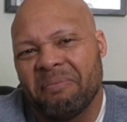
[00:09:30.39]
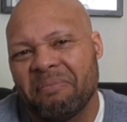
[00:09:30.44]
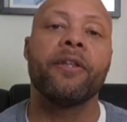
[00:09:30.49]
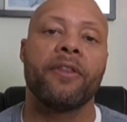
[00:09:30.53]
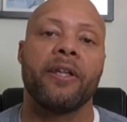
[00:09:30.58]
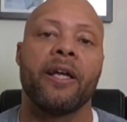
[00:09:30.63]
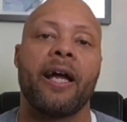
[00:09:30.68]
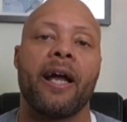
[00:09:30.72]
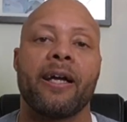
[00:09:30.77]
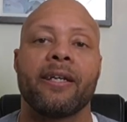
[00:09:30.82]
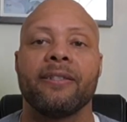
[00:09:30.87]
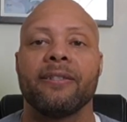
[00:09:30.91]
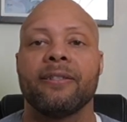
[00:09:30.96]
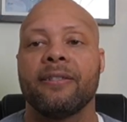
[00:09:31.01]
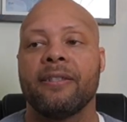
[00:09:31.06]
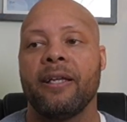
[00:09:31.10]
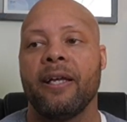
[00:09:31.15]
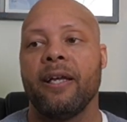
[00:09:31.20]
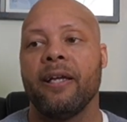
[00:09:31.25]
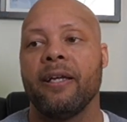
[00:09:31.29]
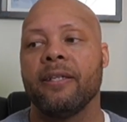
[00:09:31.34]
One thing I can
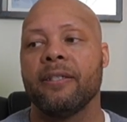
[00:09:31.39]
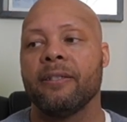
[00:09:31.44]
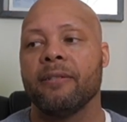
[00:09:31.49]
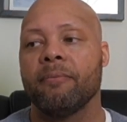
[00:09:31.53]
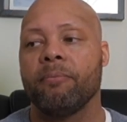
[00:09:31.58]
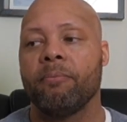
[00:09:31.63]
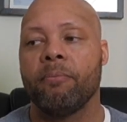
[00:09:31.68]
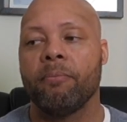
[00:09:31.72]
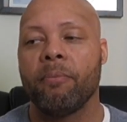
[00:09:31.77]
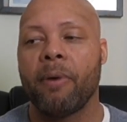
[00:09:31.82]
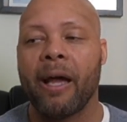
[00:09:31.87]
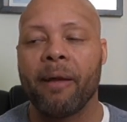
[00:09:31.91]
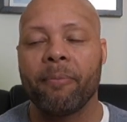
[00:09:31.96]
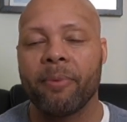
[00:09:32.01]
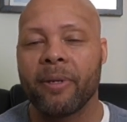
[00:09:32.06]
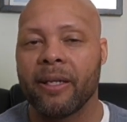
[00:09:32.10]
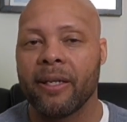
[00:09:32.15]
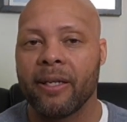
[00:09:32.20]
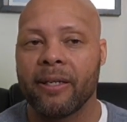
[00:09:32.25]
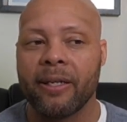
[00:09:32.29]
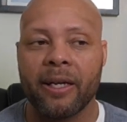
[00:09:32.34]
say might
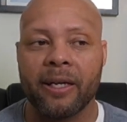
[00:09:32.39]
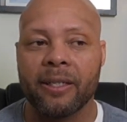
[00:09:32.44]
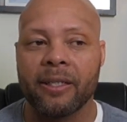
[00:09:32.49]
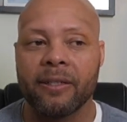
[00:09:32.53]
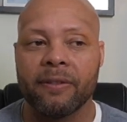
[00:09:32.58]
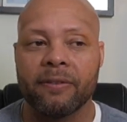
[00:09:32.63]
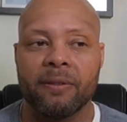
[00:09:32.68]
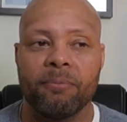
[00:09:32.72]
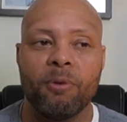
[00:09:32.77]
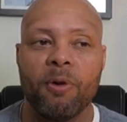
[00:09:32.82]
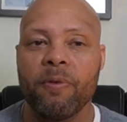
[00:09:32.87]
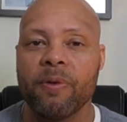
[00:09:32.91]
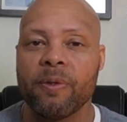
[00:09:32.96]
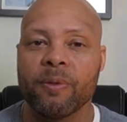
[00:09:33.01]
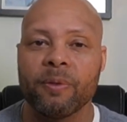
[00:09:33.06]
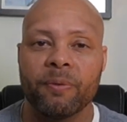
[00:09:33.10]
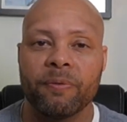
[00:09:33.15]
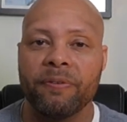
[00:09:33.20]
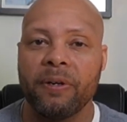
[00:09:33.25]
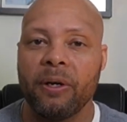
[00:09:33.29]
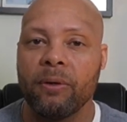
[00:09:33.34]
be a negative, the
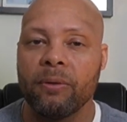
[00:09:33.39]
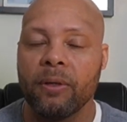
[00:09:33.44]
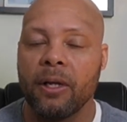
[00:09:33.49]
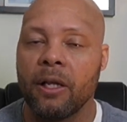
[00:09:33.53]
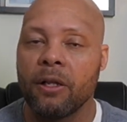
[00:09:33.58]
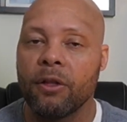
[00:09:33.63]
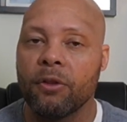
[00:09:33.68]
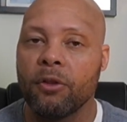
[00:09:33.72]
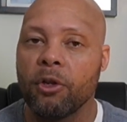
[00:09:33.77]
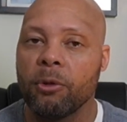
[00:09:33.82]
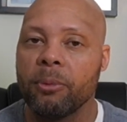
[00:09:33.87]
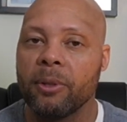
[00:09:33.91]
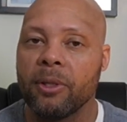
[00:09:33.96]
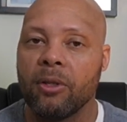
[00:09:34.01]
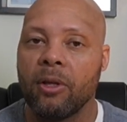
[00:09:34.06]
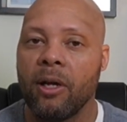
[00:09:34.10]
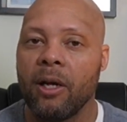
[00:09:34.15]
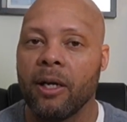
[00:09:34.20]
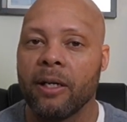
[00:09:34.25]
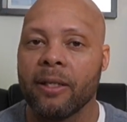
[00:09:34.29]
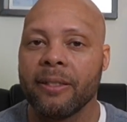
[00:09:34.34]
movie felt a little bit
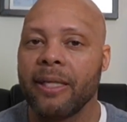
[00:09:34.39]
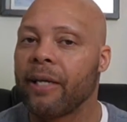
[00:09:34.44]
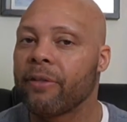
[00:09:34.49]
long.